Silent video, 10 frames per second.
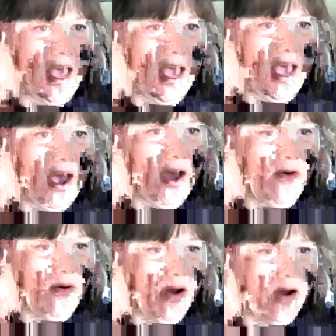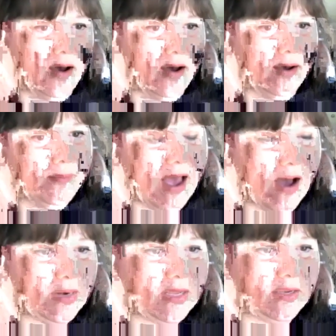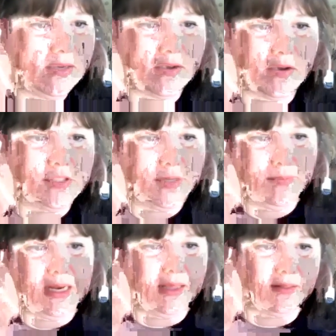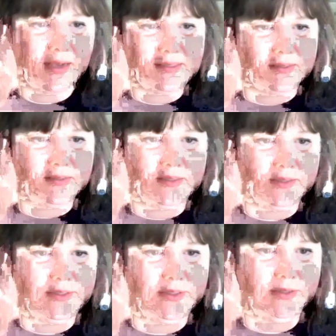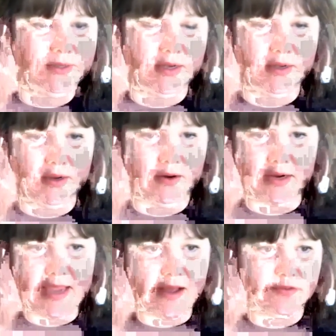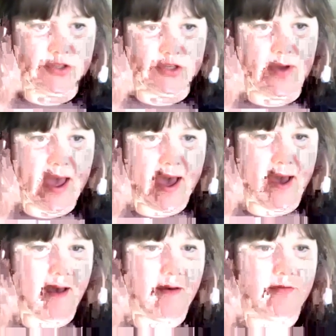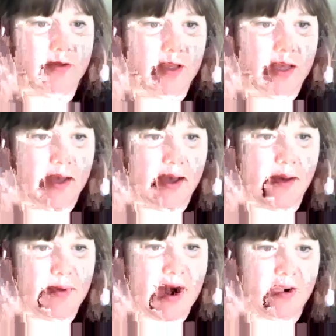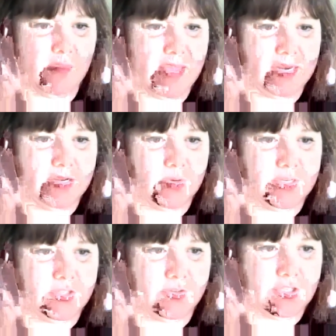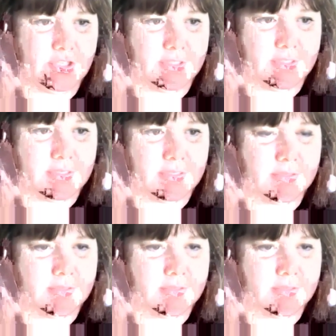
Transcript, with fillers: how um, how many GoToMeeting licenses uh, or accounts do you have, um, and how do you manage registrations?